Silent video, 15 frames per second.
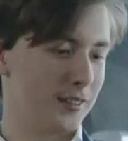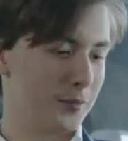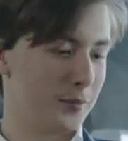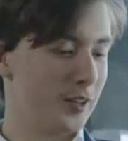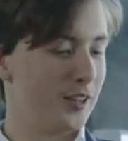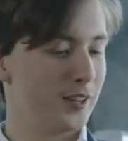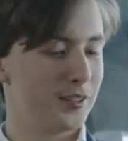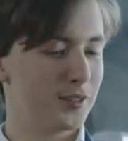
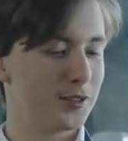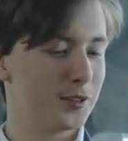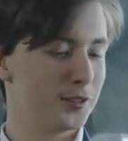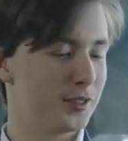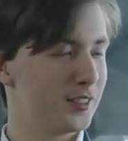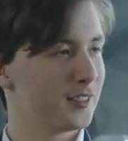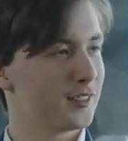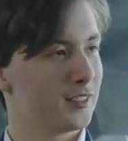piece to
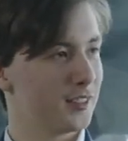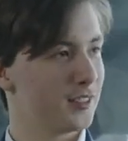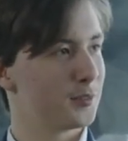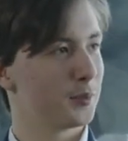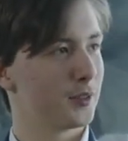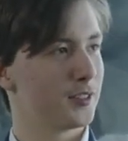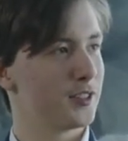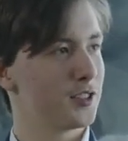this
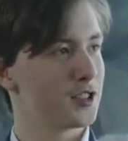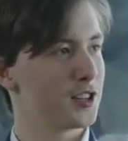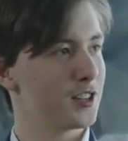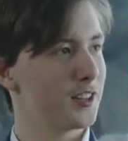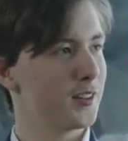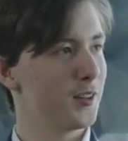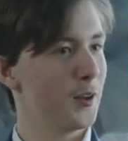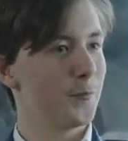position.